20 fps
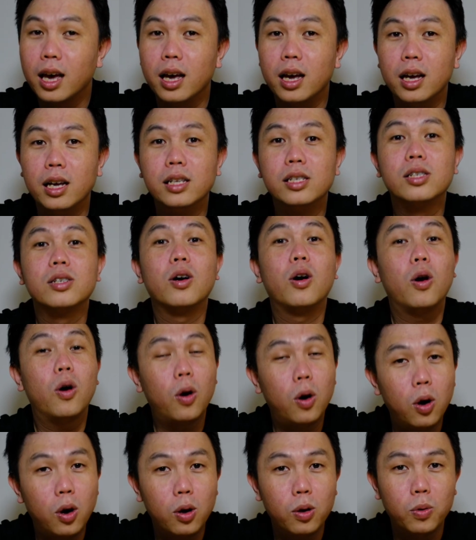is
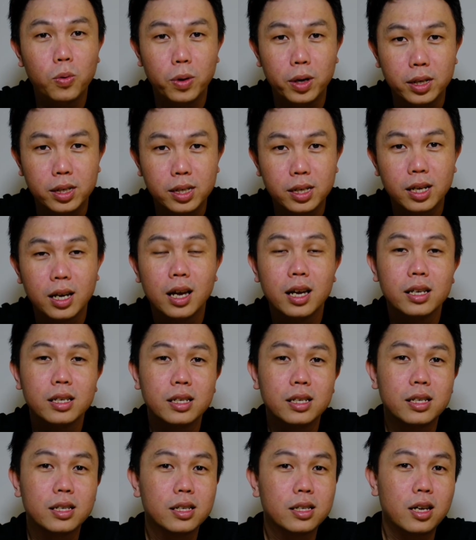always
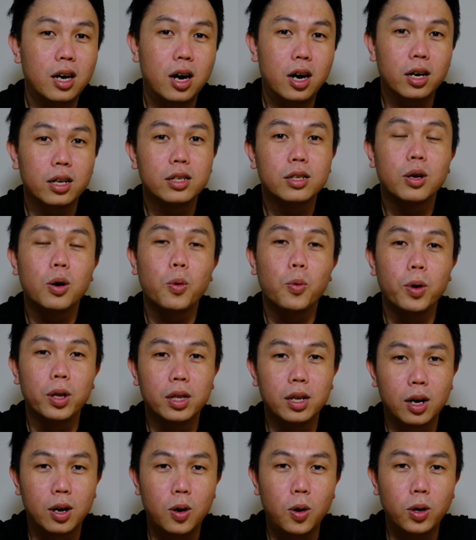start with
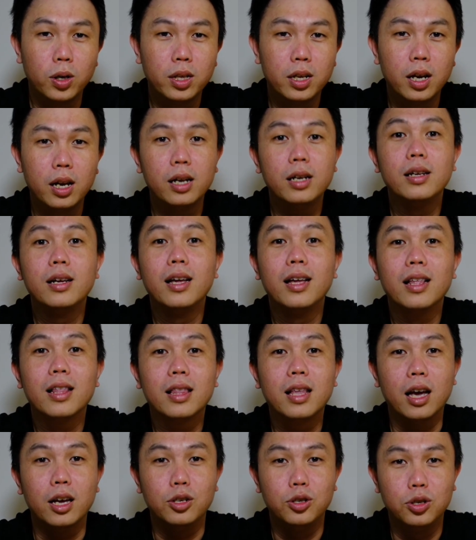the cocktail
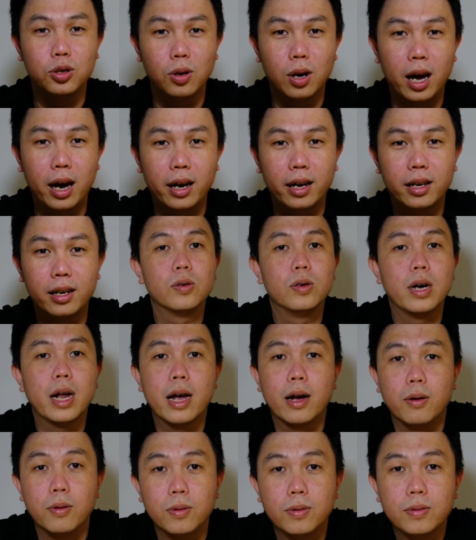that you like. So
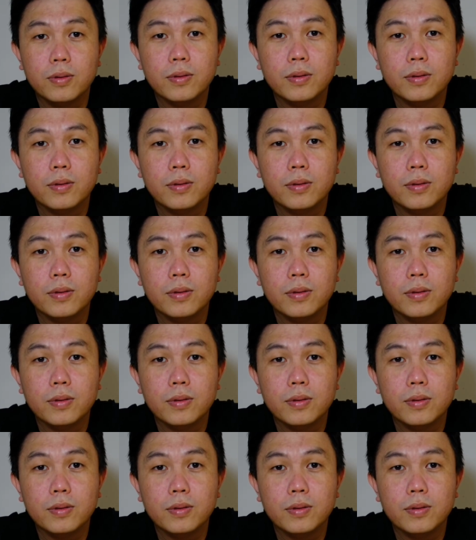now,